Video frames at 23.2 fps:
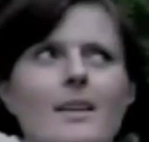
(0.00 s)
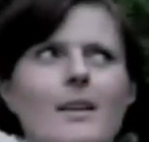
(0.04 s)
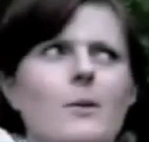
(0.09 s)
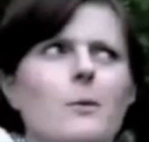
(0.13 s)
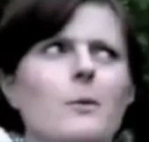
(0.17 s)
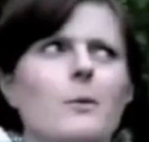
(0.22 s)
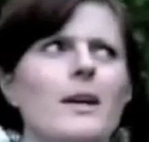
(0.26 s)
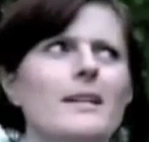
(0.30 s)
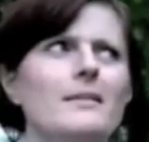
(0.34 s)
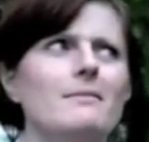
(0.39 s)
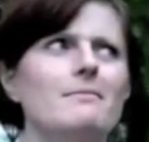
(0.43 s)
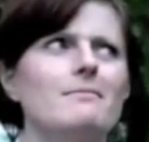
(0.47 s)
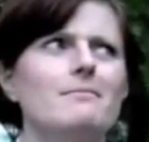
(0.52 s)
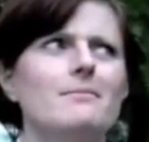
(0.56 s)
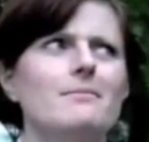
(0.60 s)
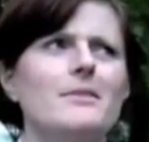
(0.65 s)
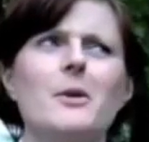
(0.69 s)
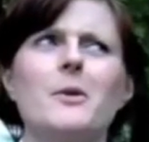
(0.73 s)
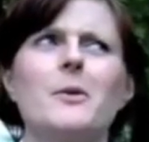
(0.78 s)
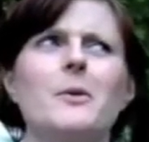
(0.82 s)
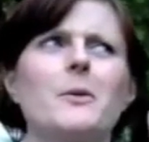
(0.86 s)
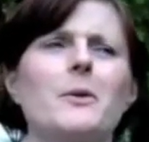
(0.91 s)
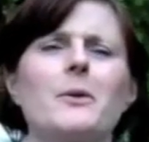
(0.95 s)
What?
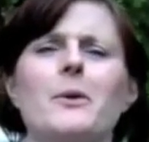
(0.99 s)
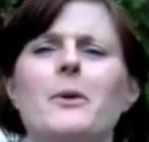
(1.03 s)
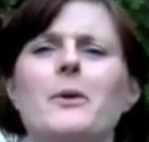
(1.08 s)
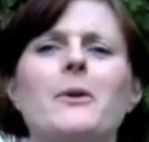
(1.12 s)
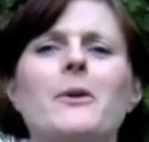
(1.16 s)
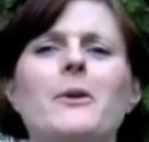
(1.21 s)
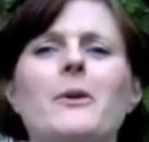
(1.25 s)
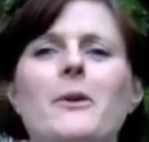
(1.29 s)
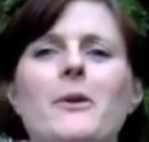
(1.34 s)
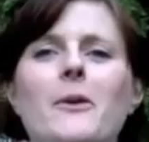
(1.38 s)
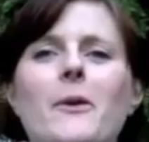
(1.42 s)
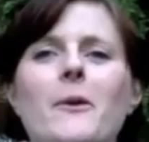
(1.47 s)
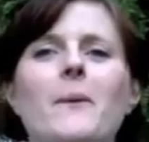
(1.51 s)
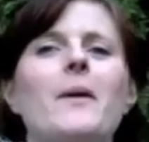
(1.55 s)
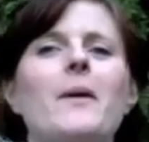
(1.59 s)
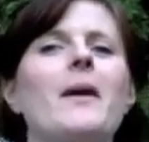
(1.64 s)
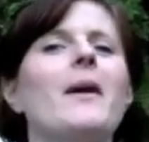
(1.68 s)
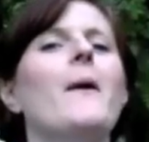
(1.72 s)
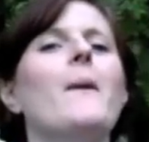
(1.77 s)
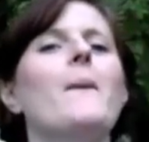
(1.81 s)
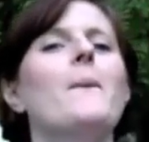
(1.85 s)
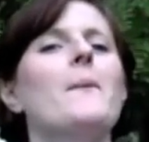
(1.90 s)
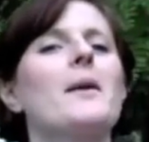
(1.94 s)
No, no, no, no, no, no.
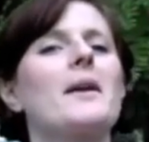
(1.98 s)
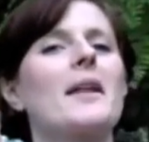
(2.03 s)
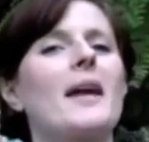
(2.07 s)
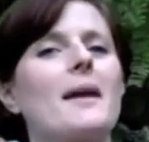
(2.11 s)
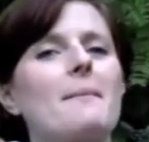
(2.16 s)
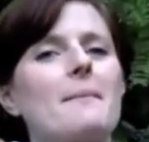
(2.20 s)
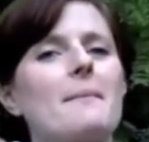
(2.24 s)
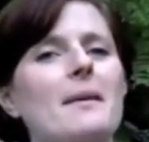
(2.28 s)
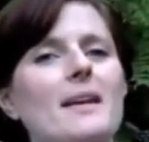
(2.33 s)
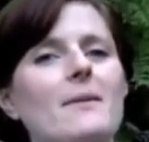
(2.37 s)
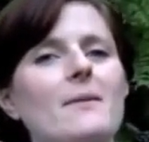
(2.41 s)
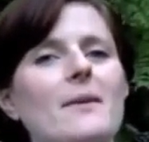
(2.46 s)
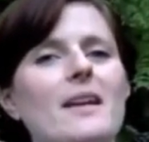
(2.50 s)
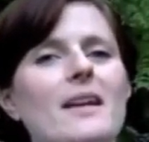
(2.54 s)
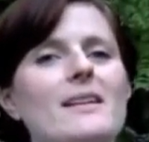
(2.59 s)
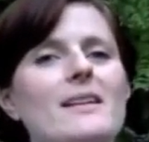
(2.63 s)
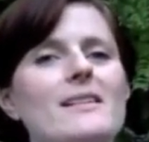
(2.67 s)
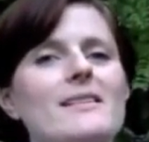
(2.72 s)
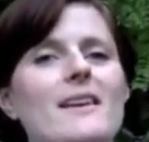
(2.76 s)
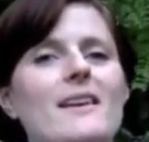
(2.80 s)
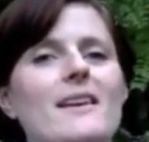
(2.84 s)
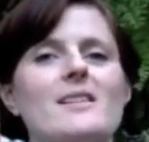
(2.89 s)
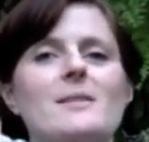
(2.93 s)
What I mean when I
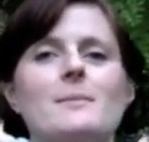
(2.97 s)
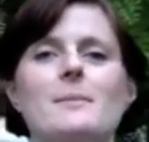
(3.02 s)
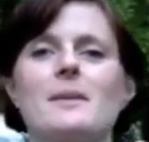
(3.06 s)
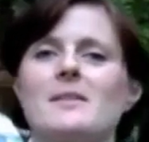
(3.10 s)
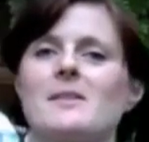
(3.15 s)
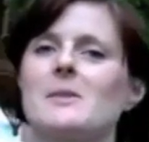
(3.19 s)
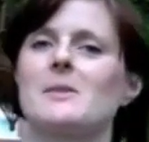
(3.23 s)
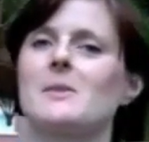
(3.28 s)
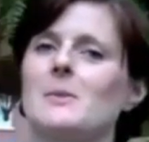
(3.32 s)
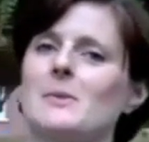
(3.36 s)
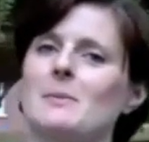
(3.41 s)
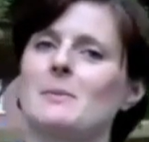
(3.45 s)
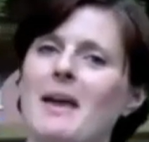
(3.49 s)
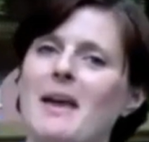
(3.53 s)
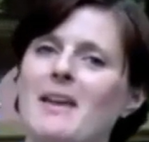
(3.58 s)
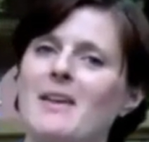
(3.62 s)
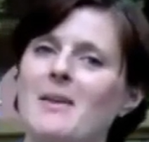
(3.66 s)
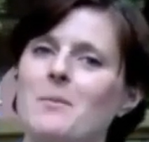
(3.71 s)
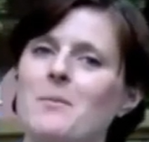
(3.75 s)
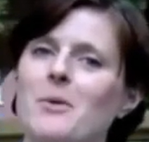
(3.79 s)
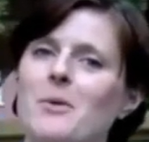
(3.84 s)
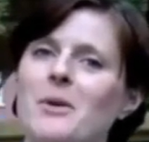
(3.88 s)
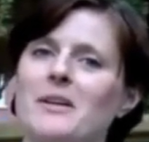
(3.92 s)
say asbestos was banned
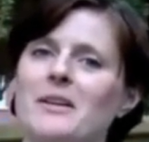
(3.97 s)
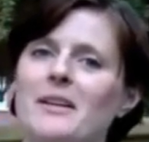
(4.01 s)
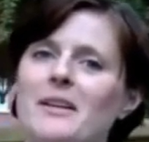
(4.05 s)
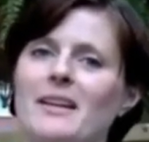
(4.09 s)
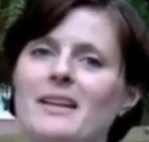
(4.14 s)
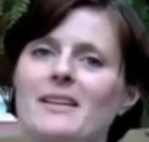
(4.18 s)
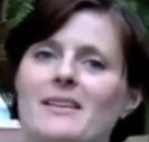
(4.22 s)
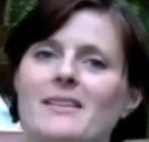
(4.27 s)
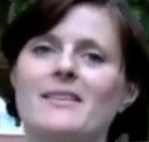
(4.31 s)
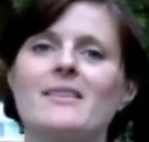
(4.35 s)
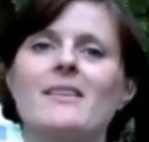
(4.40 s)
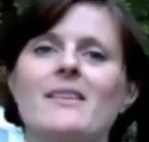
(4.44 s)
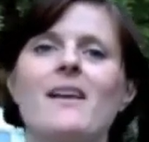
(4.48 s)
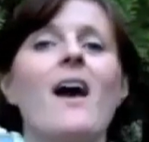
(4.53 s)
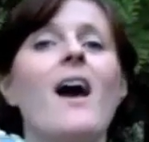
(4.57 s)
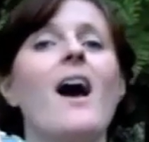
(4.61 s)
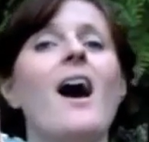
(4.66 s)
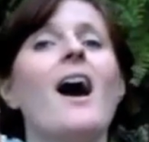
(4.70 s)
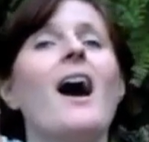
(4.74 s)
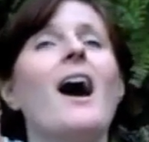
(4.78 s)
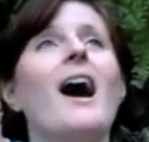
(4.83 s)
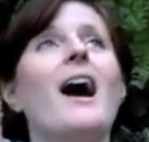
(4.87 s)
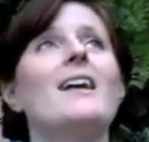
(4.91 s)
in Britain is
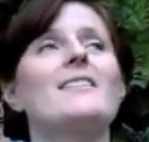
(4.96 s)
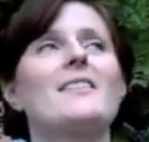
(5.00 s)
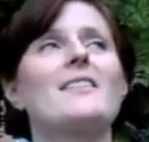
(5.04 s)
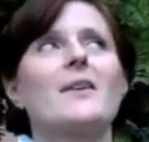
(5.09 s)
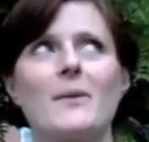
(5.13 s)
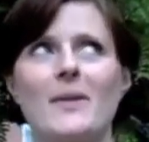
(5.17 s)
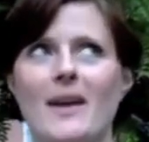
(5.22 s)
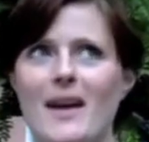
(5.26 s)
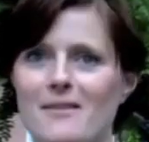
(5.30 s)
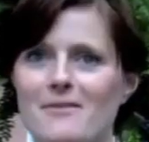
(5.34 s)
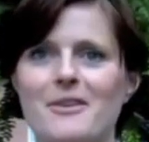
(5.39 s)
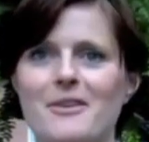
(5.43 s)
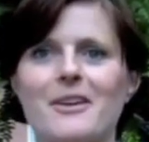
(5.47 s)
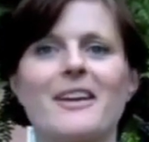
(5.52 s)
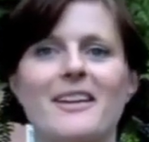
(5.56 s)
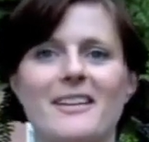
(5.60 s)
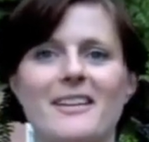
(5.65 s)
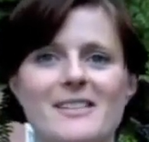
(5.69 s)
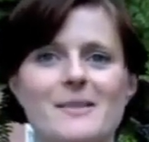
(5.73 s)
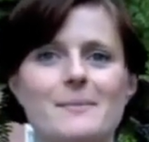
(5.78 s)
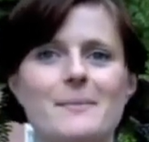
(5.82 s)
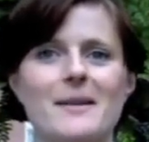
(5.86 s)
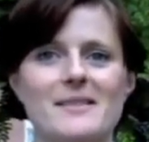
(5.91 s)
South African
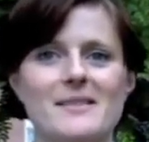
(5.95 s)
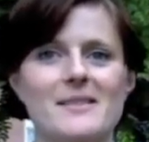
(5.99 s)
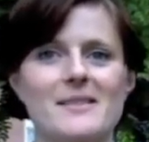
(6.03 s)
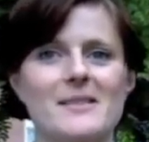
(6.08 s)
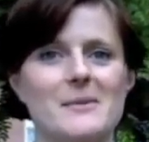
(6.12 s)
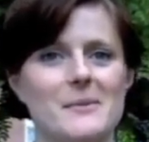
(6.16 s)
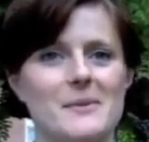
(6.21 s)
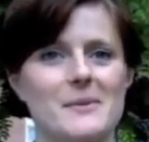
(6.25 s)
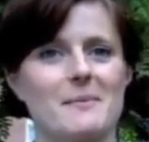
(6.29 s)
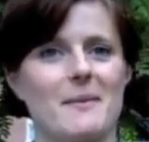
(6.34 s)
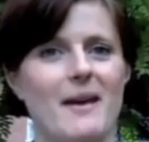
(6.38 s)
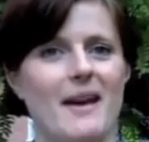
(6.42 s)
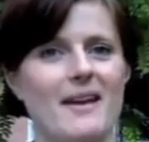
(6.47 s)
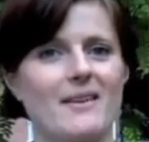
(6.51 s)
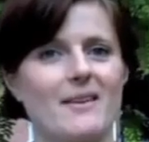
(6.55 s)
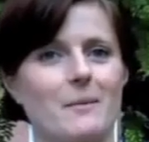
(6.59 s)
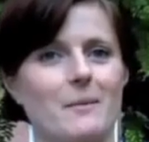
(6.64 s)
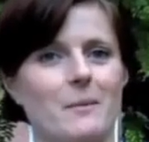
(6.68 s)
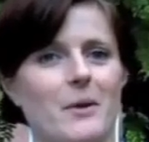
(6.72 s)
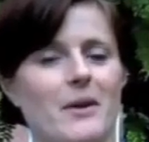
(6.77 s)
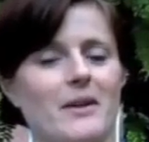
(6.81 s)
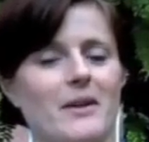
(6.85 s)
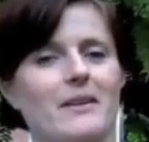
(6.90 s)
asbestos was banned in
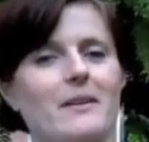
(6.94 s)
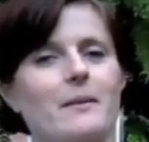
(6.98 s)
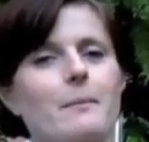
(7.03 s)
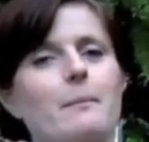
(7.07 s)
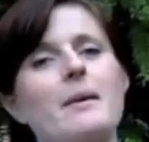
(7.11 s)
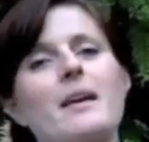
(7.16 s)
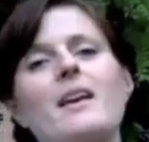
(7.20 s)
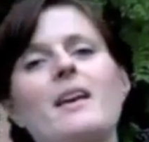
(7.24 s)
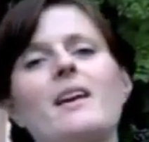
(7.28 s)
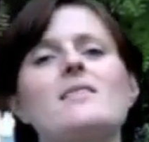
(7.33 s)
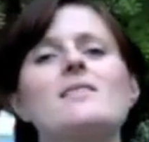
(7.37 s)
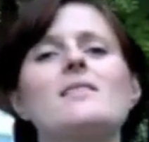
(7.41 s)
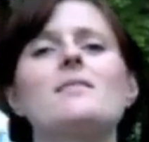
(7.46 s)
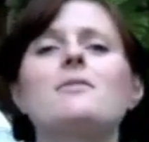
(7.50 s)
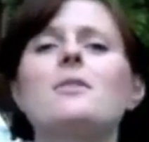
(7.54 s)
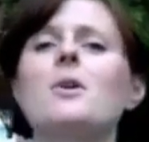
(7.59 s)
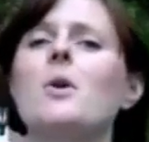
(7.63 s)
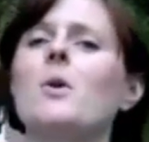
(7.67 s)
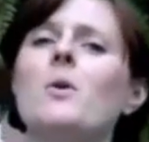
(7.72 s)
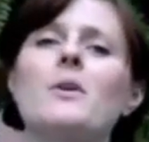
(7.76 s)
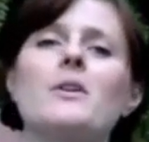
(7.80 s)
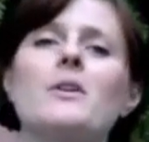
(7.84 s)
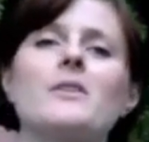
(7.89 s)
Britain, because of
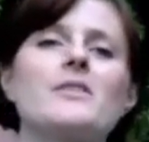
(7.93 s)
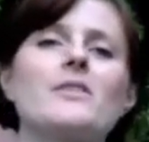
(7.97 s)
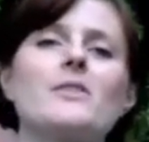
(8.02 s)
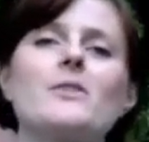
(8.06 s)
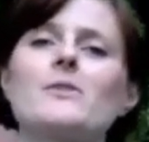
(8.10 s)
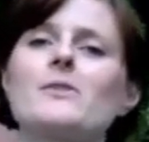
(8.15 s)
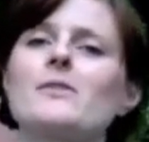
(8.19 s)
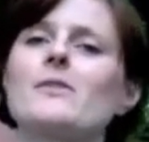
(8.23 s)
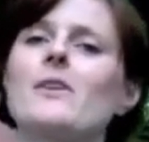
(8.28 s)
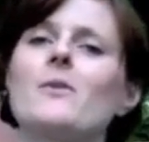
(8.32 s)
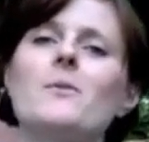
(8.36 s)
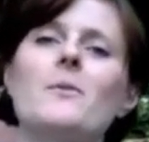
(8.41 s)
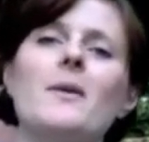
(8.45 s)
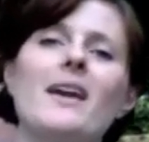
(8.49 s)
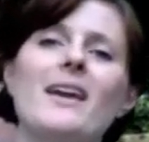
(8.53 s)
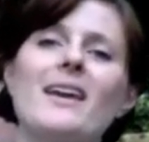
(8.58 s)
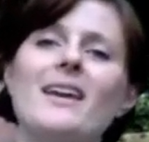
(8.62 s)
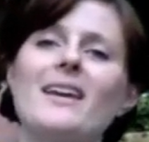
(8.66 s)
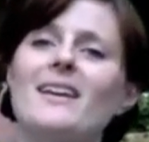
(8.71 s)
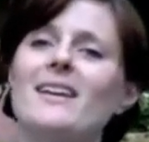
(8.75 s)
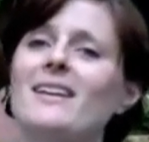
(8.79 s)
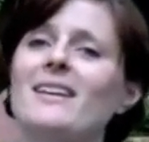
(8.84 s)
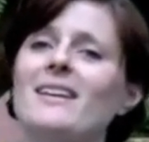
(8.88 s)
course there's no
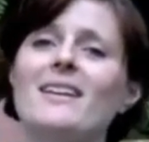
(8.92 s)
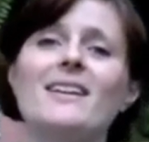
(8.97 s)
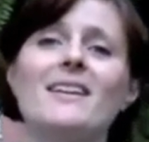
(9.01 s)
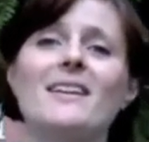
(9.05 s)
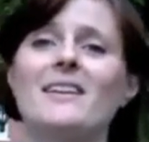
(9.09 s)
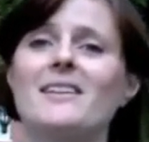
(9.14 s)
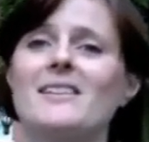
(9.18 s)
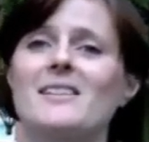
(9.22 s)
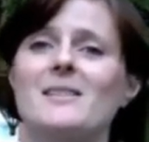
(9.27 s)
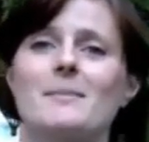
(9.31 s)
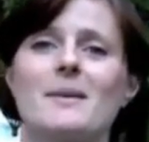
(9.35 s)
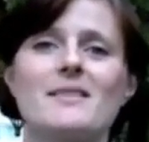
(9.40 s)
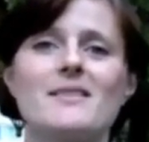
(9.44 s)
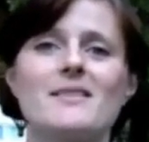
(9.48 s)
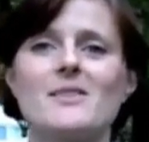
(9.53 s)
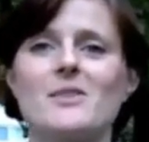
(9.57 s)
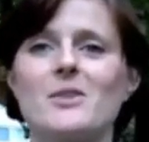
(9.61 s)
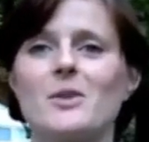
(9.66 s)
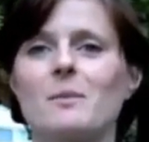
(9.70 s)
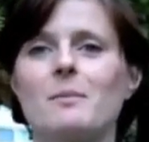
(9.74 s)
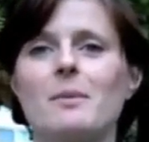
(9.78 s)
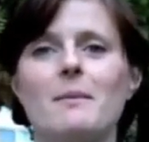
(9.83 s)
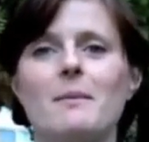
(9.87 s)
way Canadian asbestos
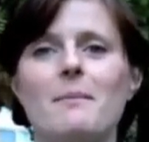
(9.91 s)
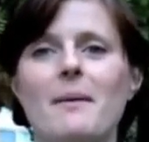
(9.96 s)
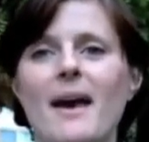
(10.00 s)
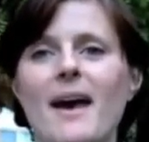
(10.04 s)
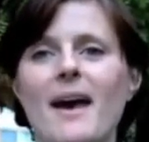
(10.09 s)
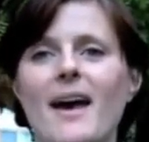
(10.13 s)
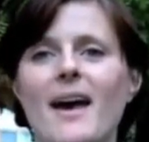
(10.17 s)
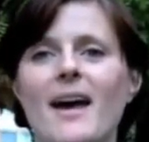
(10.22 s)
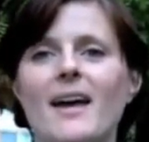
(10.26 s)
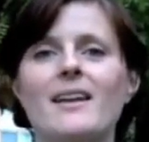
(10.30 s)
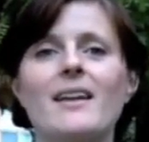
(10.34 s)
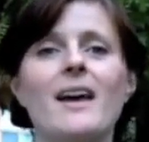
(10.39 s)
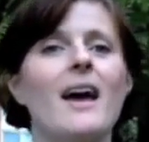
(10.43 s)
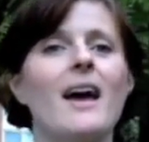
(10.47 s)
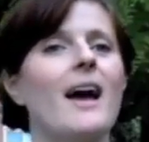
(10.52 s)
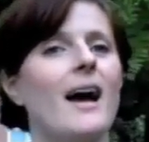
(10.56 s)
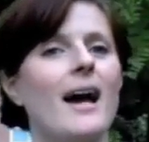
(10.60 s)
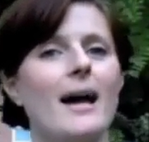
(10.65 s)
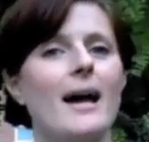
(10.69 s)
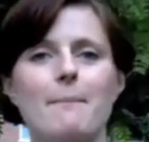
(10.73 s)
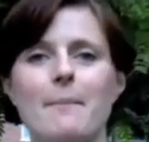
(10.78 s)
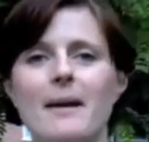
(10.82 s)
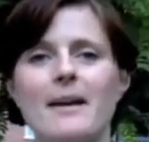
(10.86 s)
could be bad.
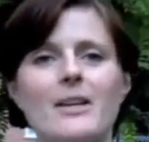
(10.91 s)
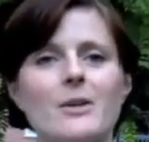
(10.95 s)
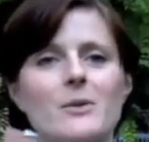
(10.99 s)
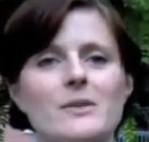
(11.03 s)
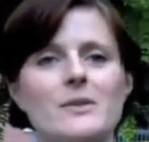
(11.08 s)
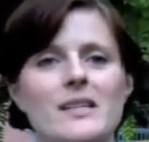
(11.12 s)
I bet you it